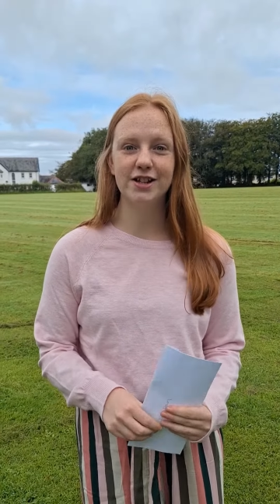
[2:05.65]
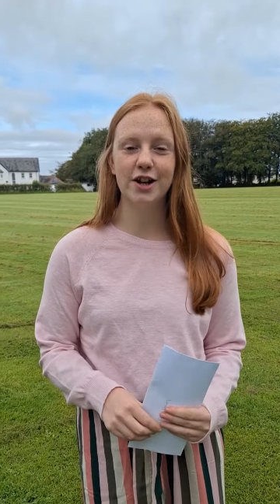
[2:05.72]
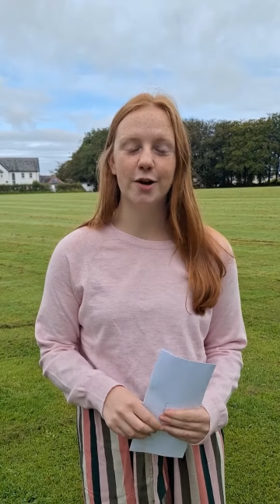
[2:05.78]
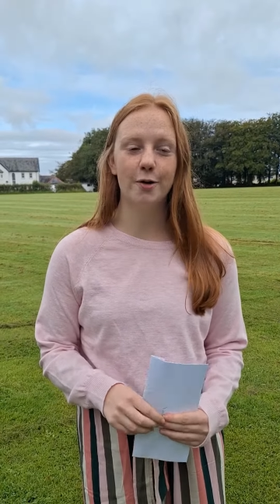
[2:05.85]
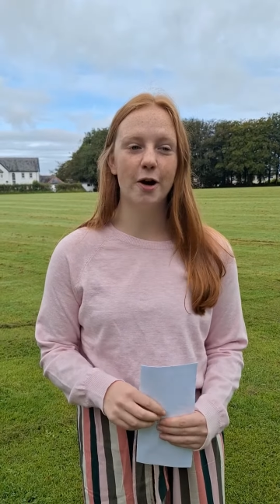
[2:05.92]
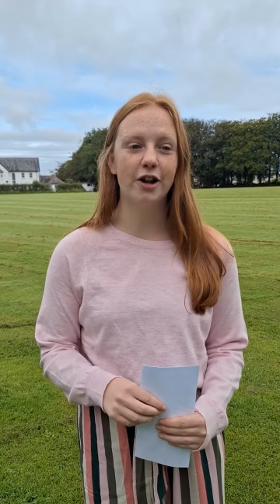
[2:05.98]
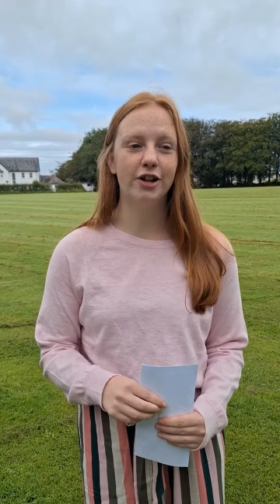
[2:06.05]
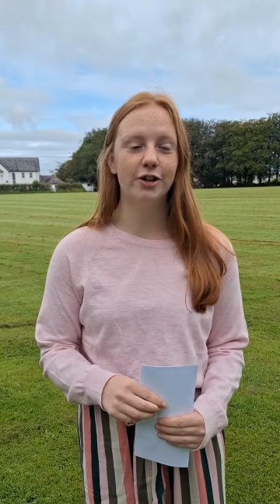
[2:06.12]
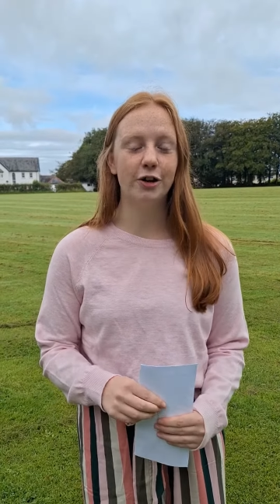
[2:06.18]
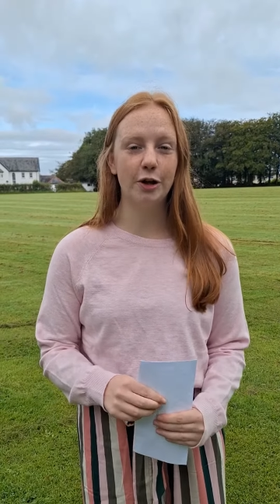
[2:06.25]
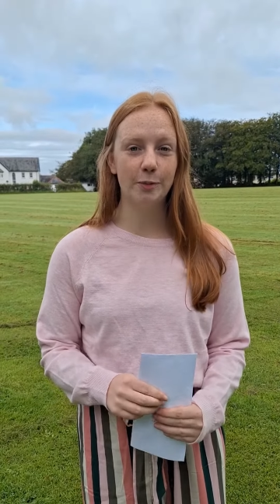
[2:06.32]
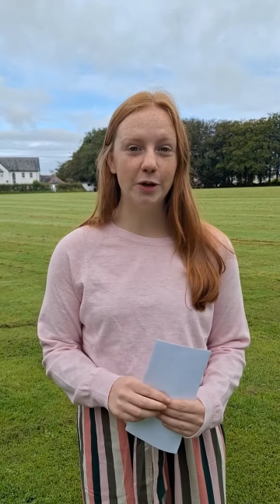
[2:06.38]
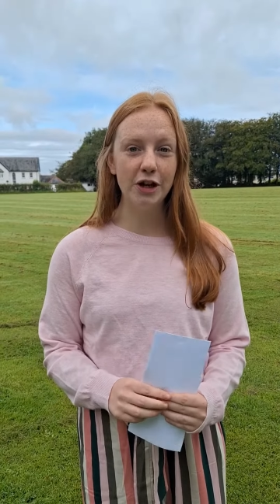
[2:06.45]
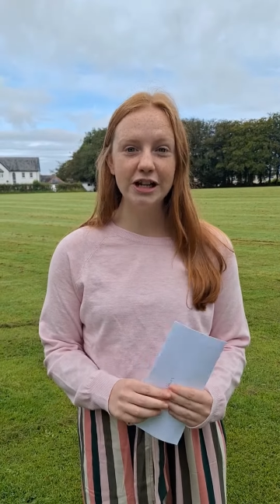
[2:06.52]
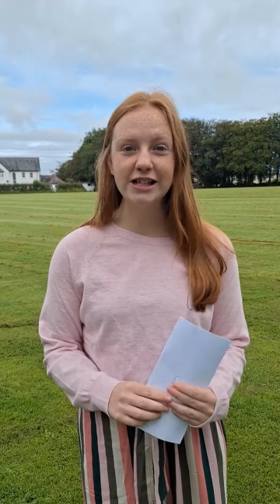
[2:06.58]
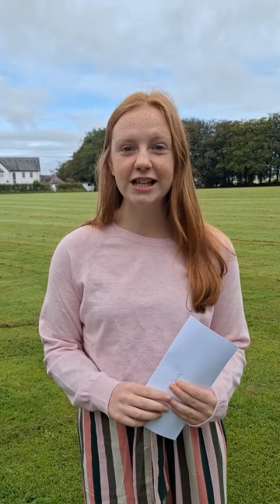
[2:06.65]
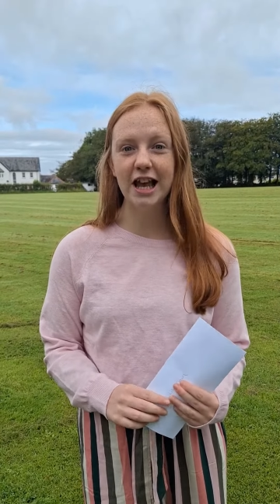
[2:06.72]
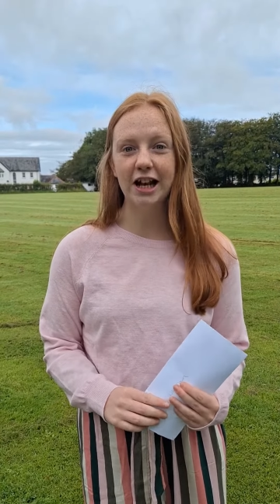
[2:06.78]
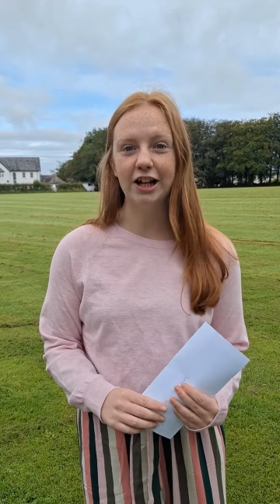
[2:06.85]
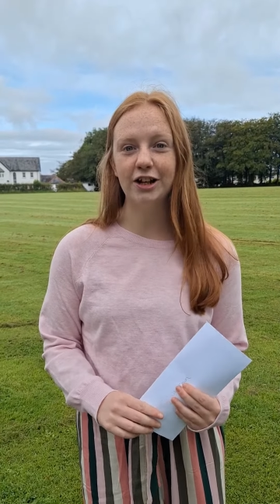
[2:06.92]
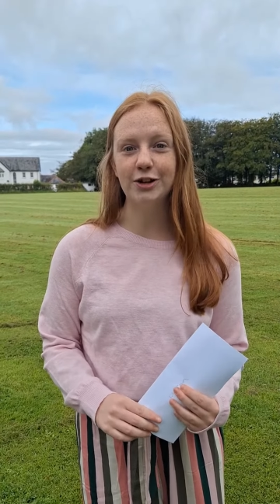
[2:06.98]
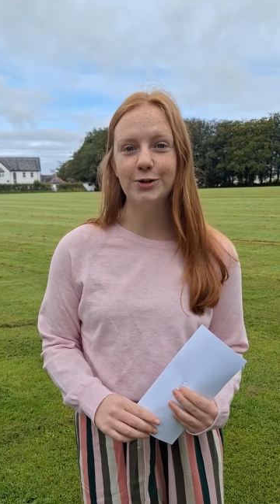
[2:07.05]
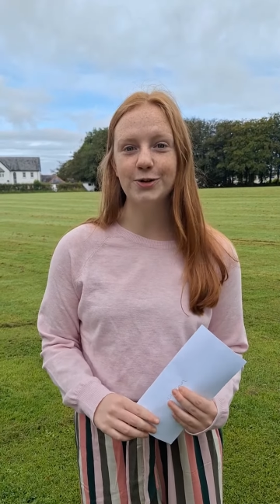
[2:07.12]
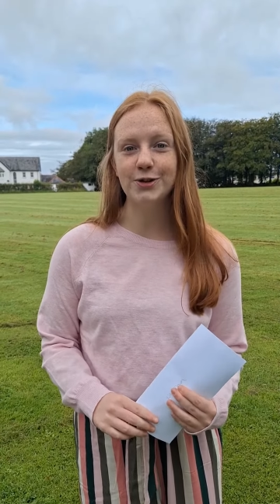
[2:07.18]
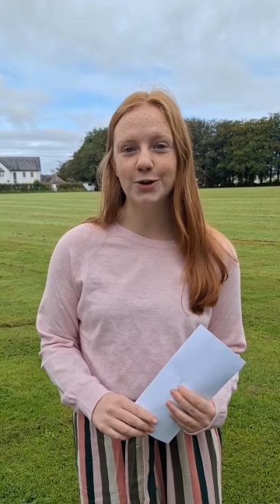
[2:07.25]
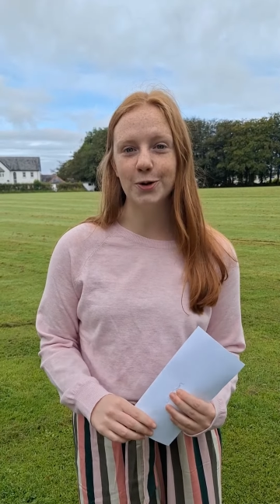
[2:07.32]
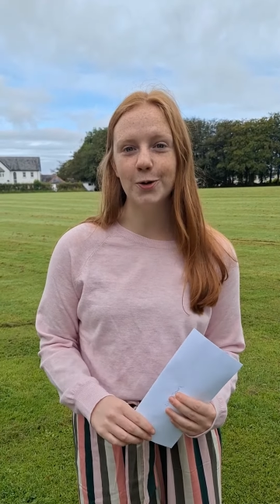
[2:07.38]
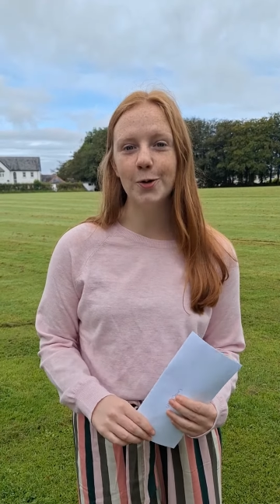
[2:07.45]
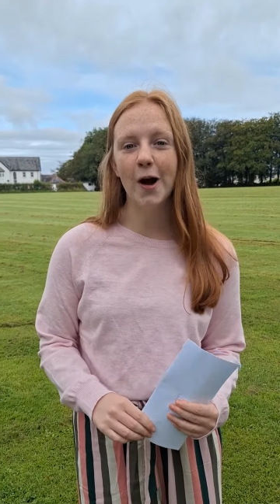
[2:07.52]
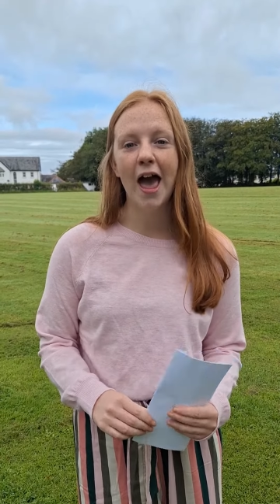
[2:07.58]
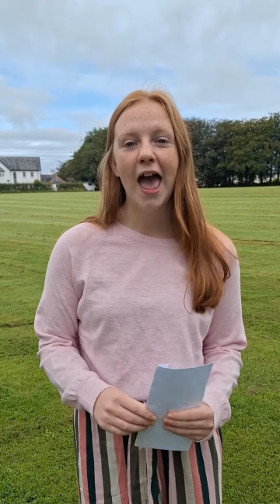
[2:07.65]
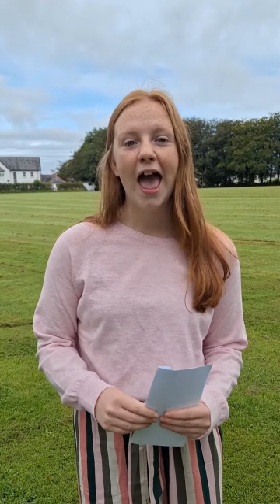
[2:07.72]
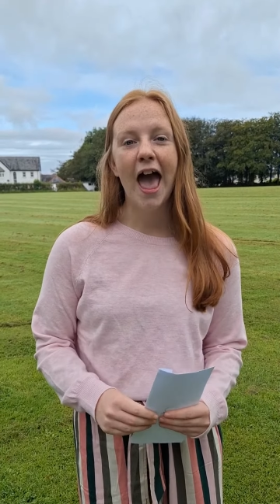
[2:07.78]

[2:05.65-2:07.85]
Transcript: to know a new community and a new school.